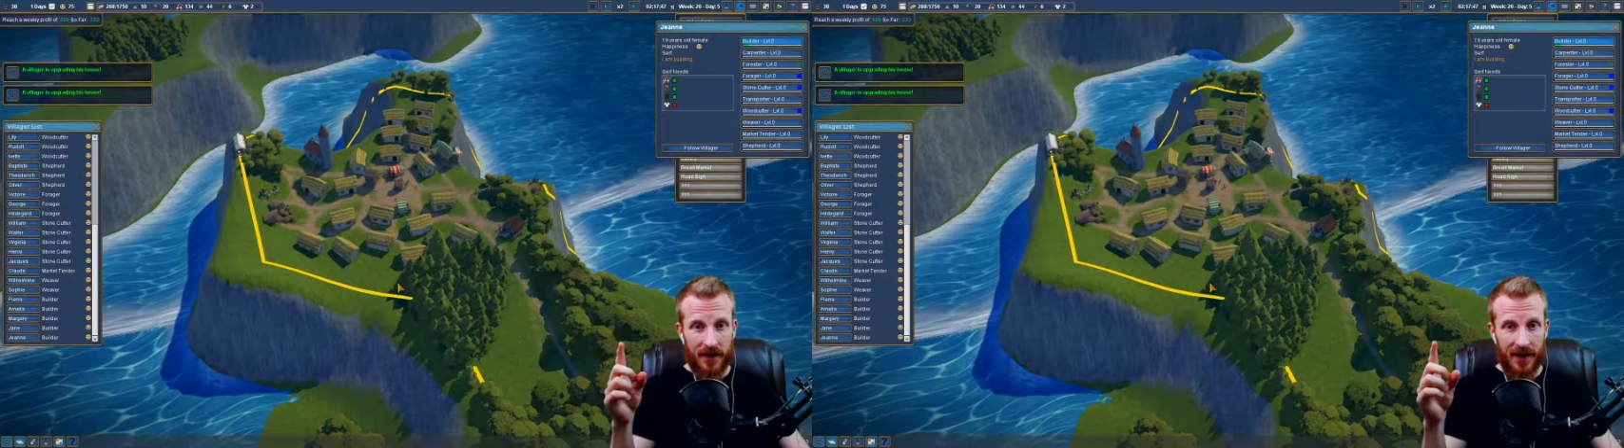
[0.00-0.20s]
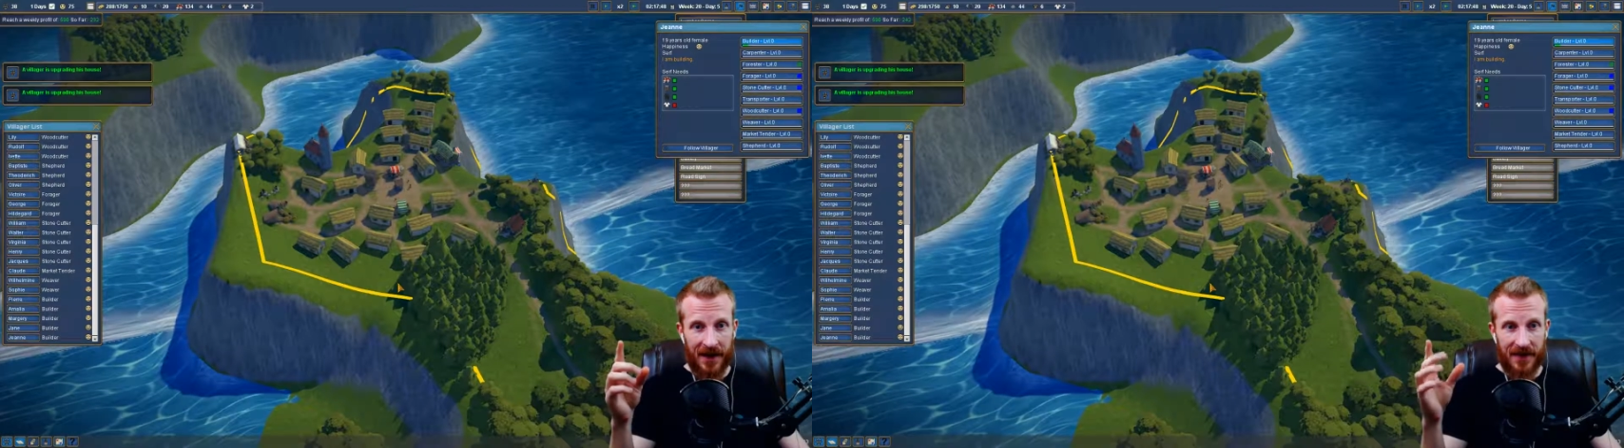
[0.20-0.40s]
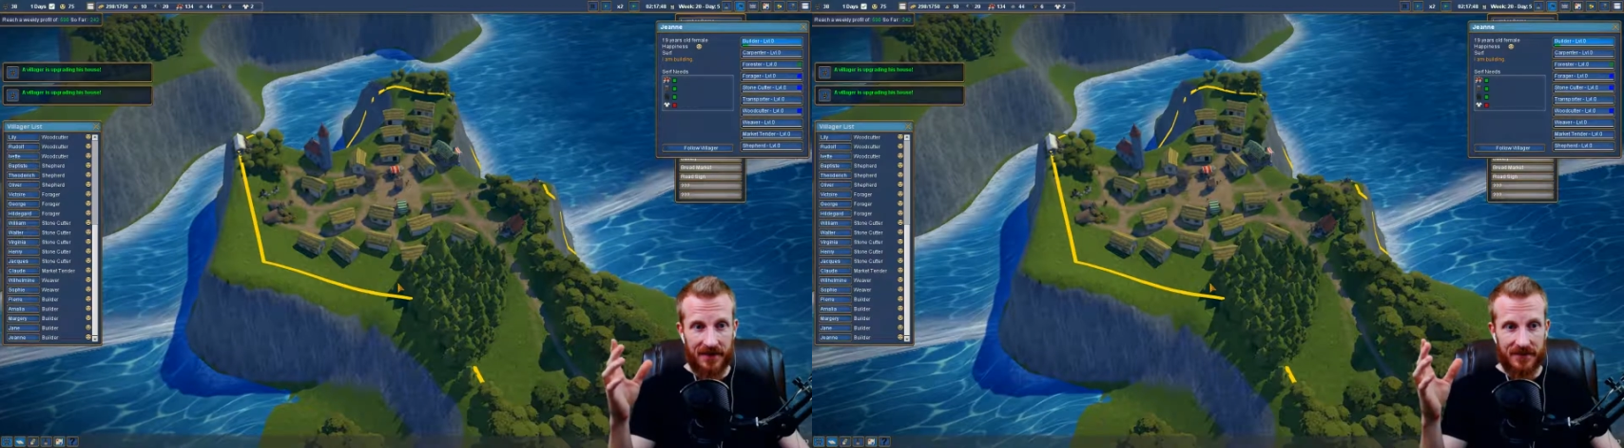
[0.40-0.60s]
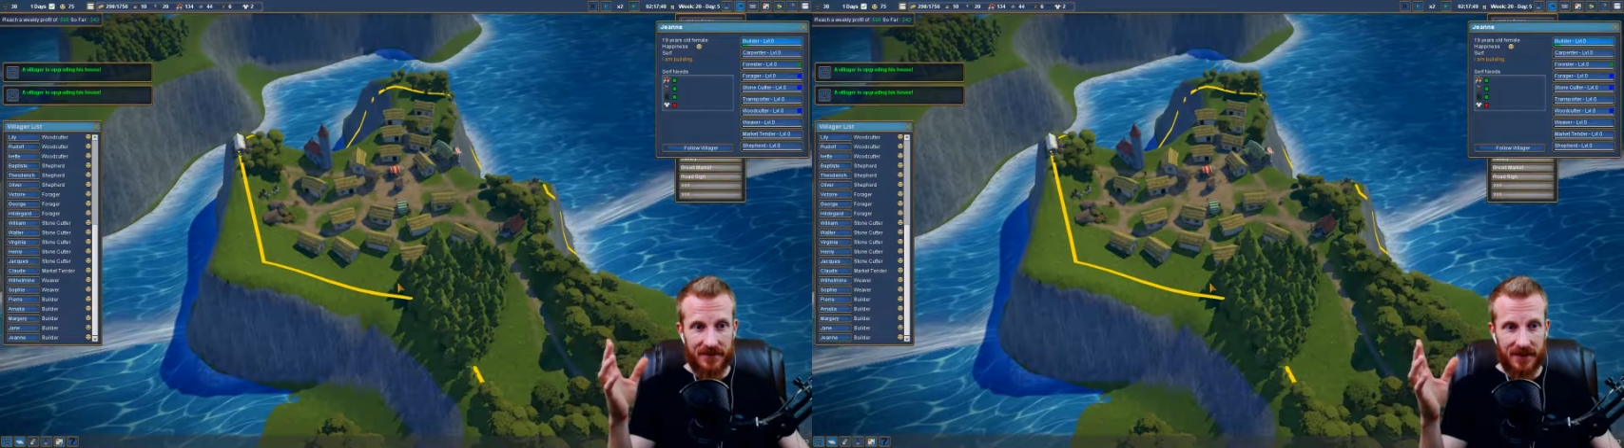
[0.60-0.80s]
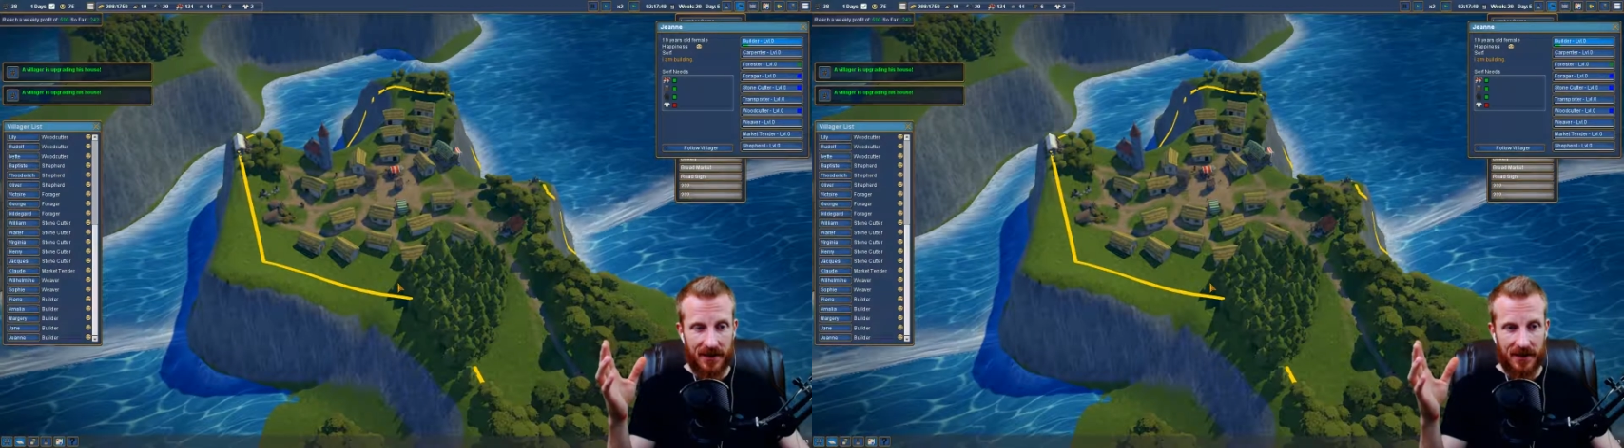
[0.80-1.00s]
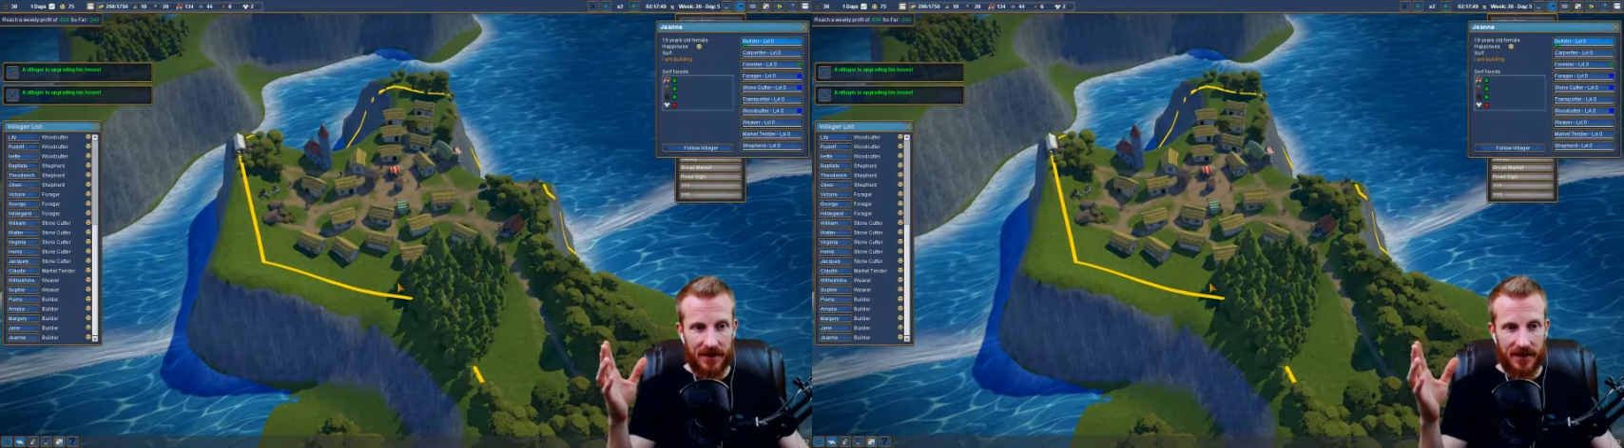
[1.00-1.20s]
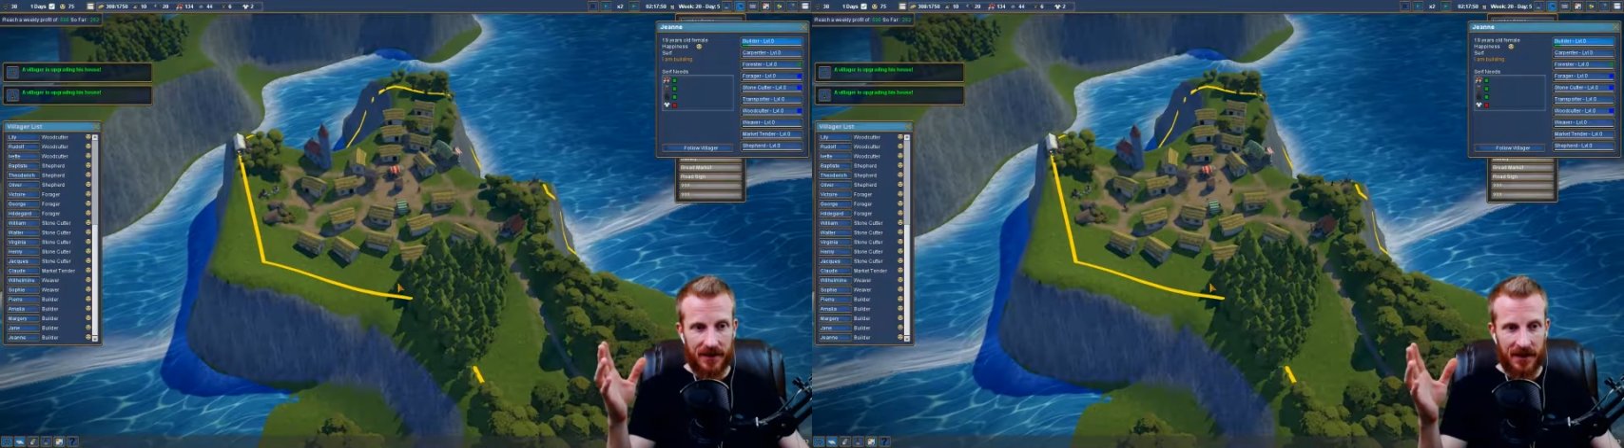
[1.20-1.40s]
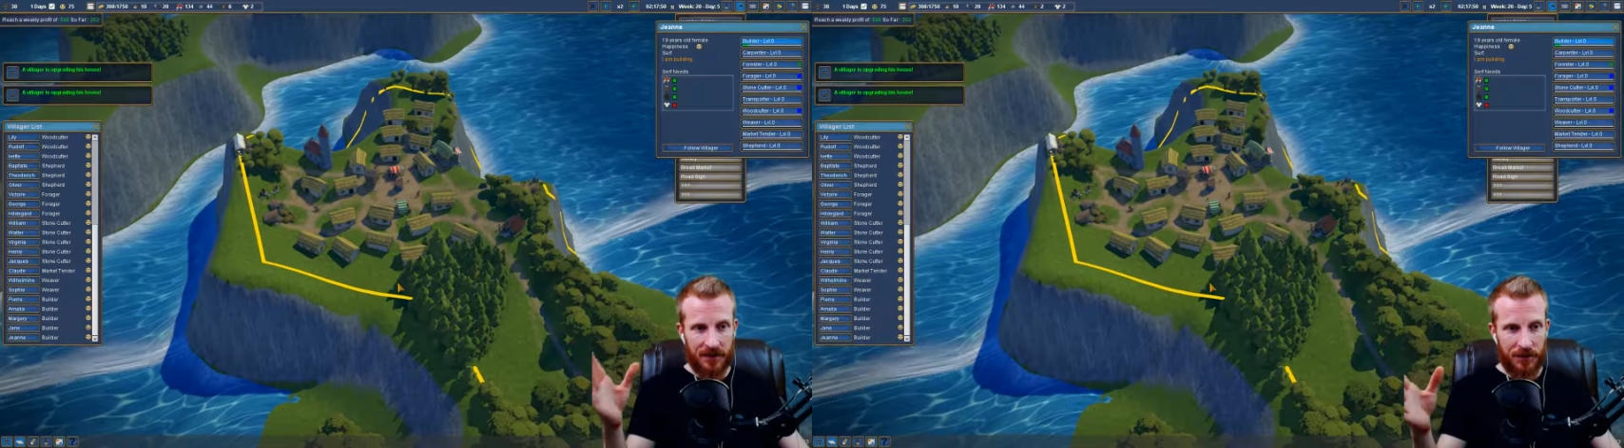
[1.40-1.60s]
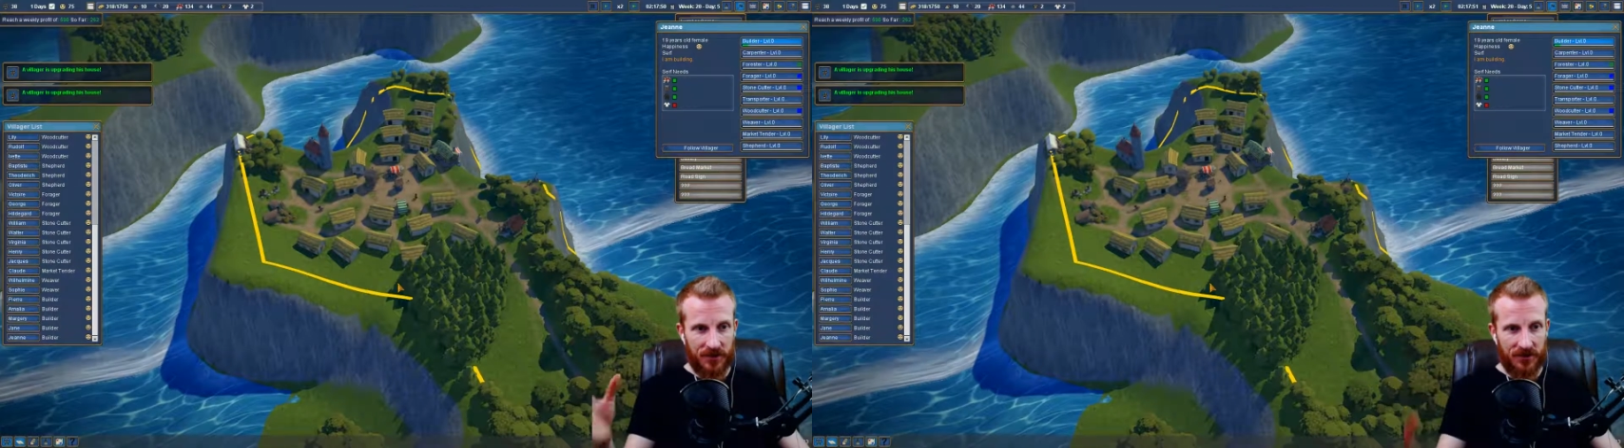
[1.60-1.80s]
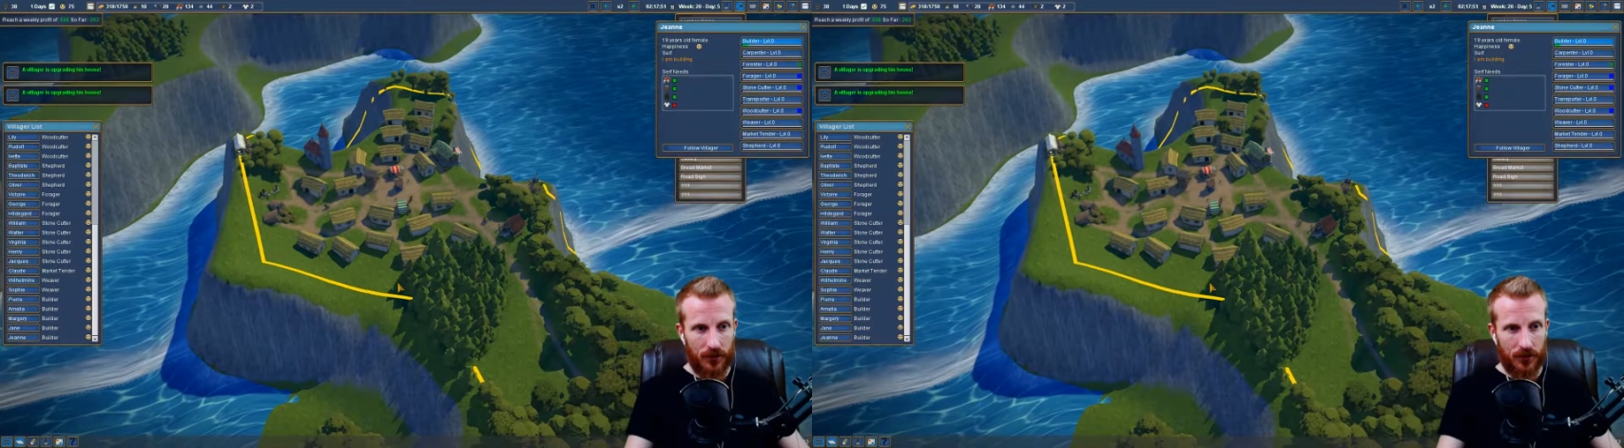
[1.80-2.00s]
has been
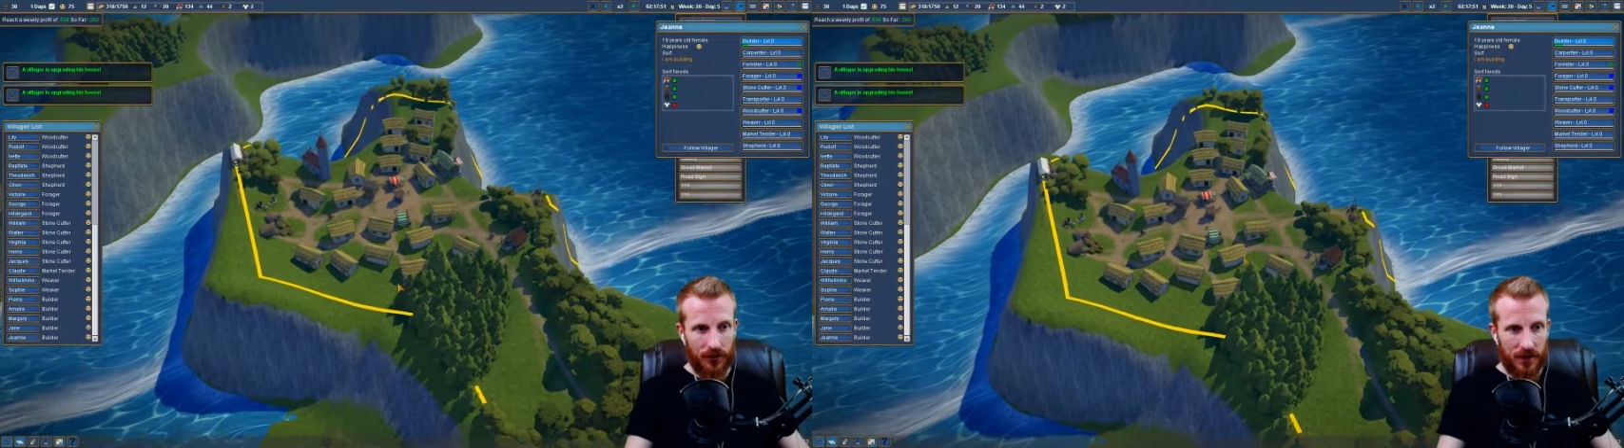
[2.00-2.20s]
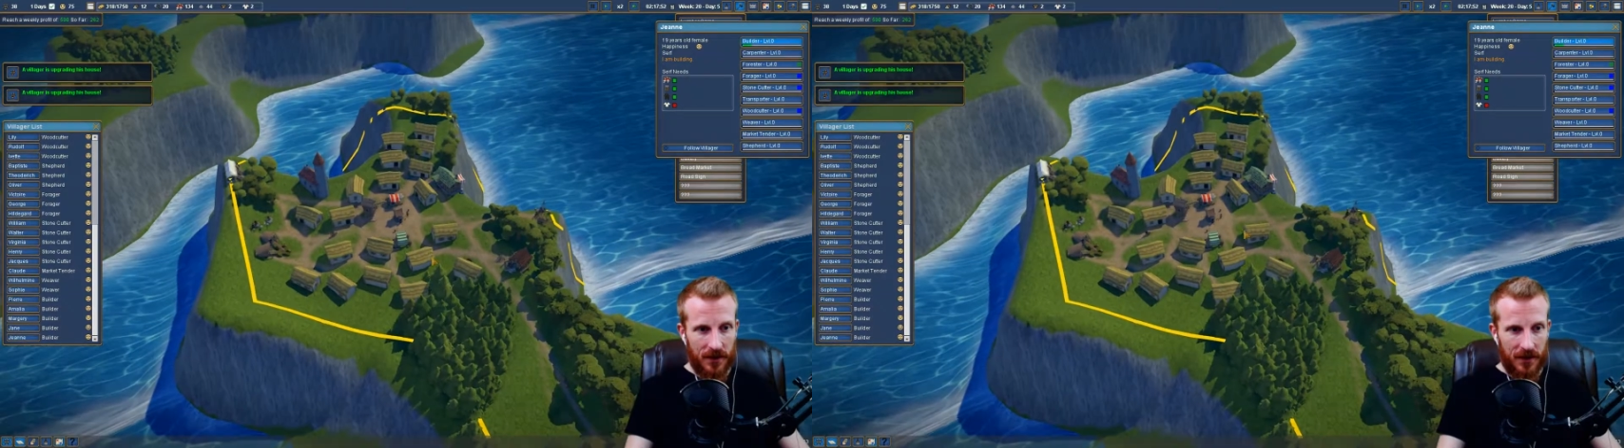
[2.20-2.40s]
sold.